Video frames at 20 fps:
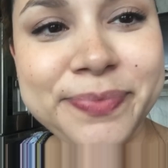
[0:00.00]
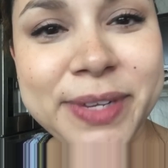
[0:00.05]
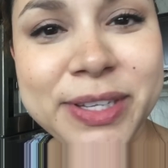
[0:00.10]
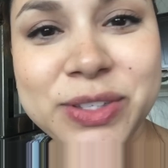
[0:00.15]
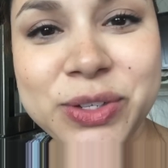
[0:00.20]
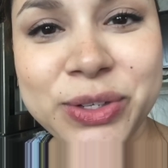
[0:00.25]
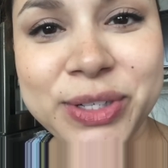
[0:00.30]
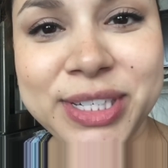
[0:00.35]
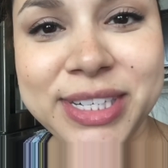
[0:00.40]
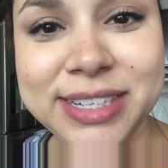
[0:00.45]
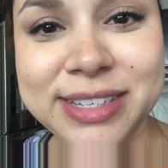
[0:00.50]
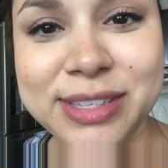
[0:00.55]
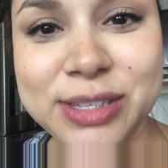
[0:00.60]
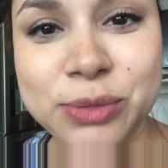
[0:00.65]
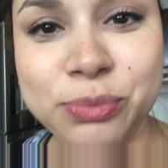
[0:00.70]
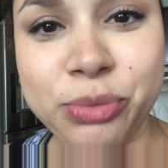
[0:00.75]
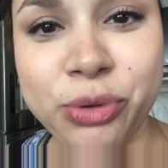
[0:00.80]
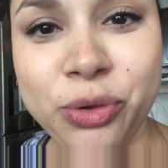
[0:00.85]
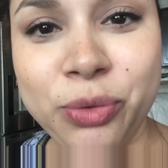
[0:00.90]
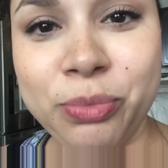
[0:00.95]
That's all he does is
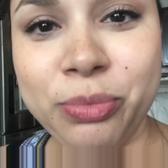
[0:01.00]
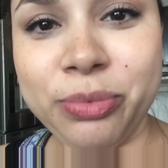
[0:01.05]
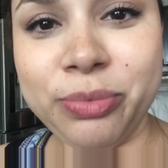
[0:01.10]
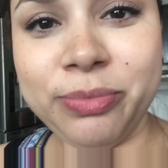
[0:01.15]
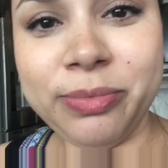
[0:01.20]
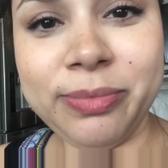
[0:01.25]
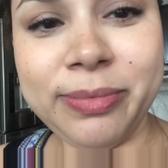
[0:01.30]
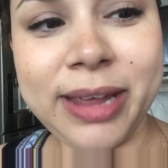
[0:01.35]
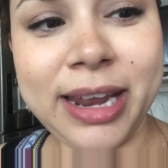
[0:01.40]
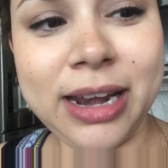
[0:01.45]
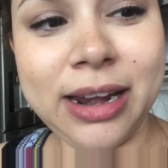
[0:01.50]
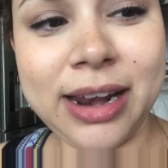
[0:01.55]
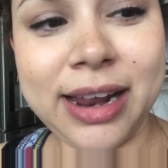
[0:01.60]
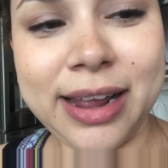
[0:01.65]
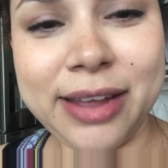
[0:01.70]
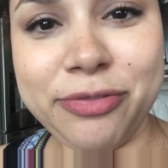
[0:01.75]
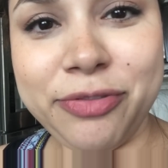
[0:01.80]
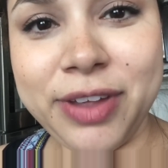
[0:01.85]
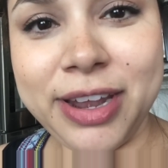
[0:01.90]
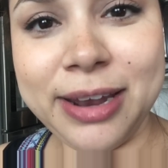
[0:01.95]
poop. And
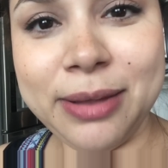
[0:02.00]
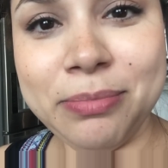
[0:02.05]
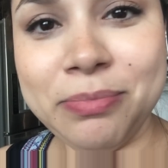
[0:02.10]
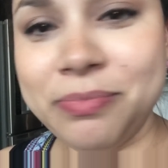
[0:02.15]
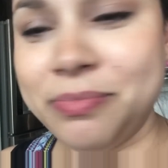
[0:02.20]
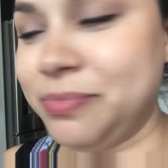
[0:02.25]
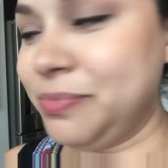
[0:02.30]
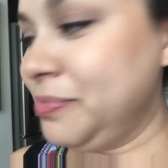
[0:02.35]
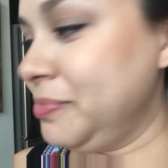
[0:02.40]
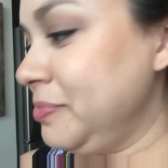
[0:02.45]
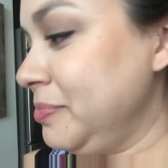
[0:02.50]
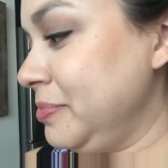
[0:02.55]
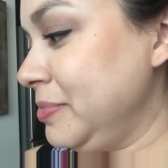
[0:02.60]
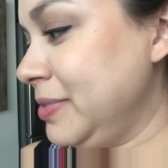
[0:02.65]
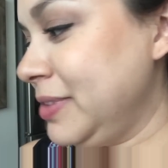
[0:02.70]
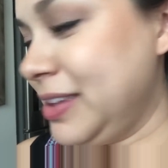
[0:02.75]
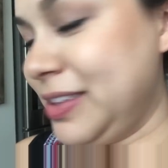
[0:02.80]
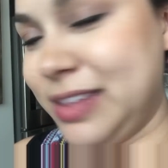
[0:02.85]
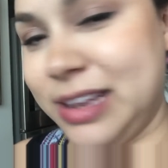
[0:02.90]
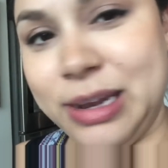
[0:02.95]
I feed him.
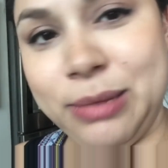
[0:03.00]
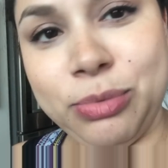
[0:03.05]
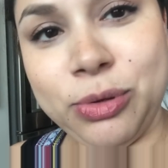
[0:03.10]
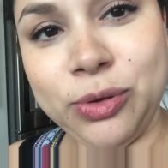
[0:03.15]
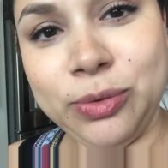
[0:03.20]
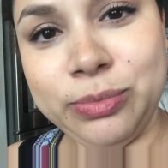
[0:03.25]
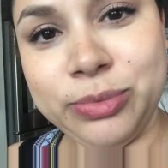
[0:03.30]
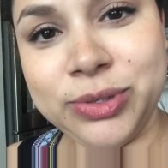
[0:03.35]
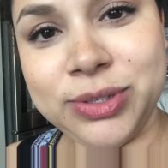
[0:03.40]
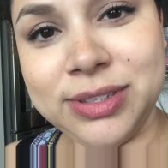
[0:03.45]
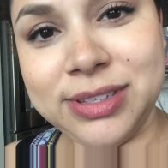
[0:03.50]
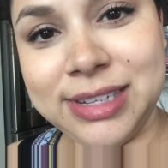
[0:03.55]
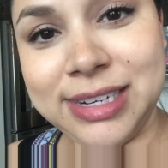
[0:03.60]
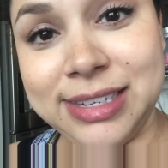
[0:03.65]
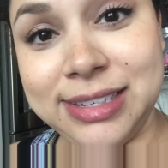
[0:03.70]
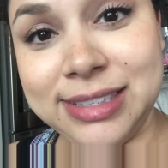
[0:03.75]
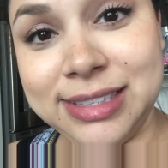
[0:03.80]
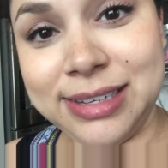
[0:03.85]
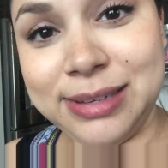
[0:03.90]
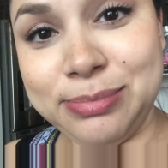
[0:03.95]
And then he poops. And then
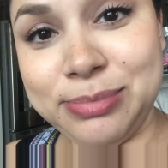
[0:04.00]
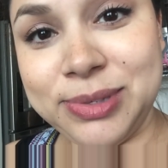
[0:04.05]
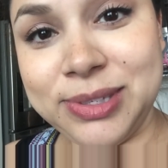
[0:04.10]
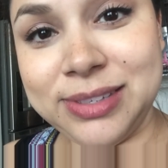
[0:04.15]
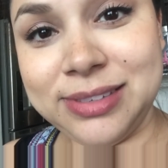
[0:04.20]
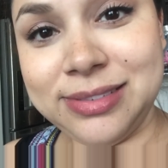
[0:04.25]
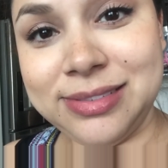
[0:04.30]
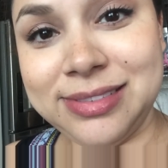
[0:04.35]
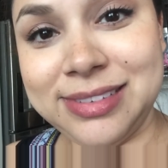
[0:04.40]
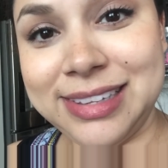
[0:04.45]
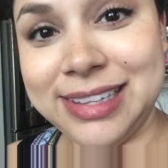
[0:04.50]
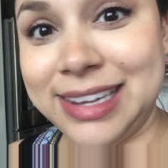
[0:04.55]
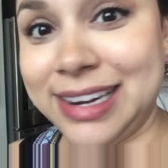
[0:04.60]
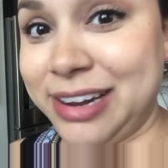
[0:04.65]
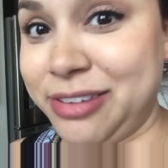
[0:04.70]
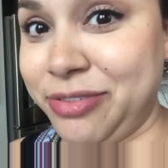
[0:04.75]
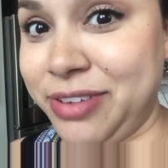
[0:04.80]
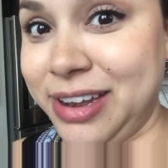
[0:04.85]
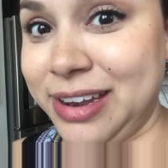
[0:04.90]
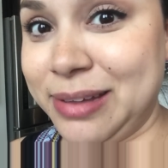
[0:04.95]
he sleeps. And then
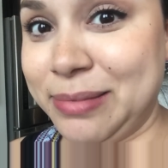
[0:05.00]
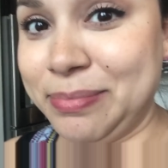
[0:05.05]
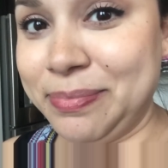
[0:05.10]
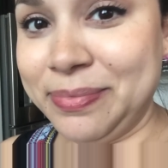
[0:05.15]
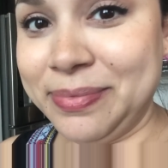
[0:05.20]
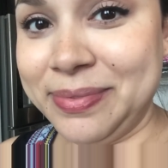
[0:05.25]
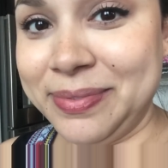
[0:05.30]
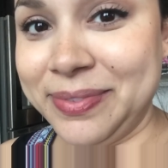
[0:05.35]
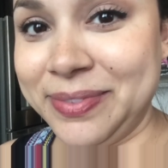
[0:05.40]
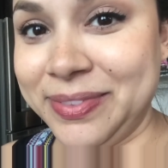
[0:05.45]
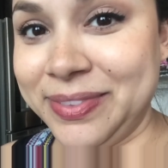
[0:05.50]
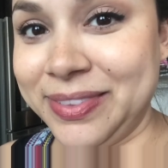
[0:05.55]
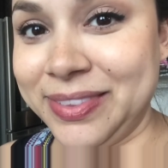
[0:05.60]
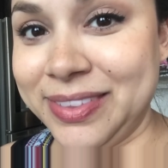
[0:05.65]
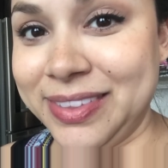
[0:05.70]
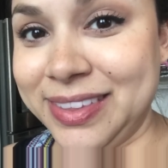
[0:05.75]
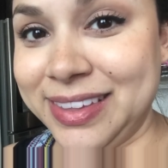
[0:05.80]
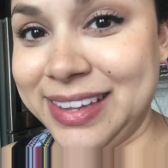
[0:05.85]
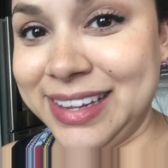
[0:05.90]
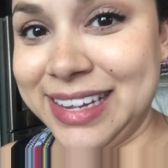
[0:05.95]
I feed him.
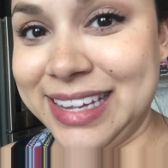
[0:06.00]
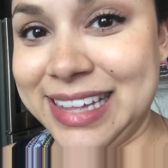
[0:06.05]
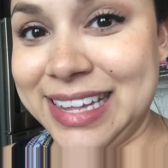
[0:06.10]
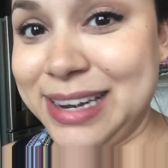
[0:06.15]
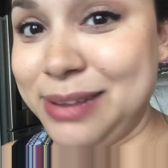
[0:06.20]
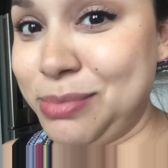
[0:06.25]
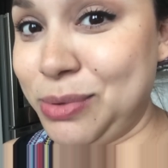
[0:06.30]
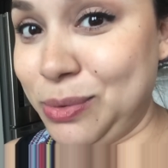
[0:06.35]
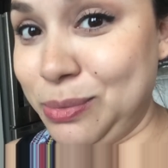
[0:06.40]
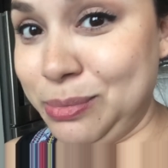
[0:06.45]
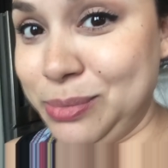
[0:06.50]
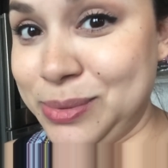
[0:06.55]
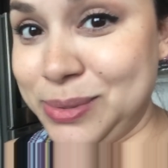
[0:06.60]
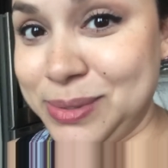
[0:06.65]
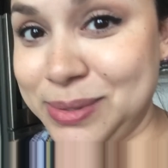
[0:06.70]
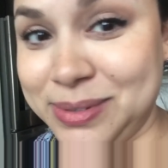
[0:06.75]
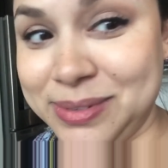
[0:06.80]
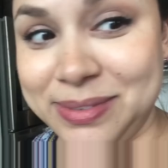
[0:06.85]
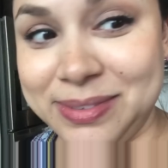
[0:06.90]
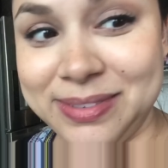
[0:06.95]
And then he
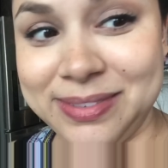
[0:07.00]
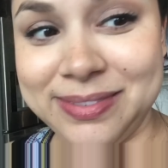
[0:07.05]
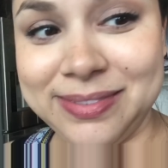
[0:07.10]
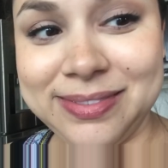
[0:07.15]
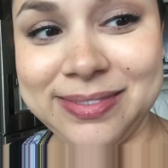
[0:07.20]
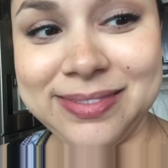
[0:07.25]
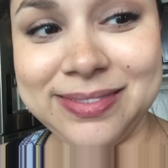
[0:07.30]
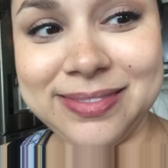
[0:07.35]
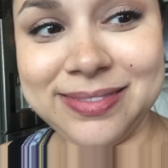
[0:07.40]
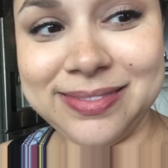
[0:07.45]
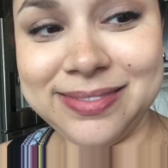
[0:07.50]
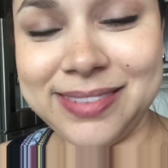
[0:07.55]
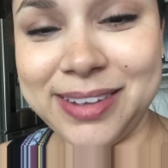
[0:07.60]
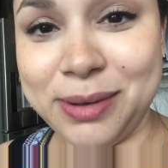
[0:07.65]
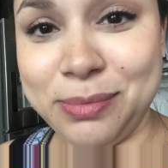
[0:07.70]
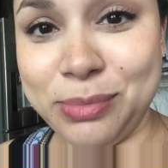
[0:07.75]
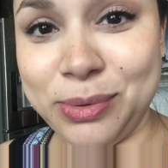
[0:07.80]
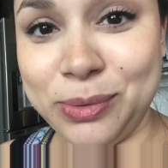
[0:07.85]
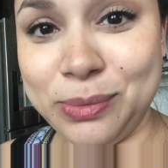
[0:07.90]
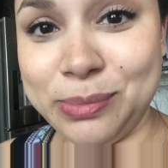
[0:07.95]
poops.
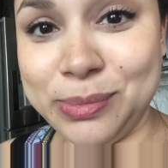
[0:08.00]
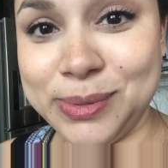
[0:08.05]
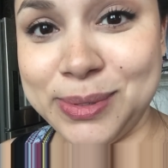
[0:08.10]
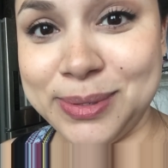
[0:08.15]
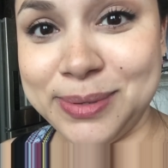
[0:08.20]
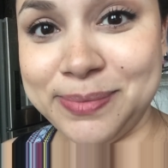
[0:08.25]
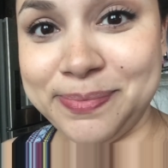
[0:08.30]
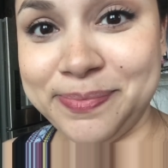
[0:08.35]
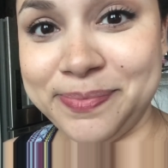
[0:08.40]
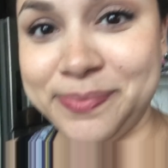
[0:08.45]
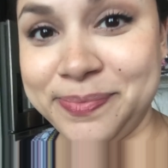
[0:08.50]
And poops.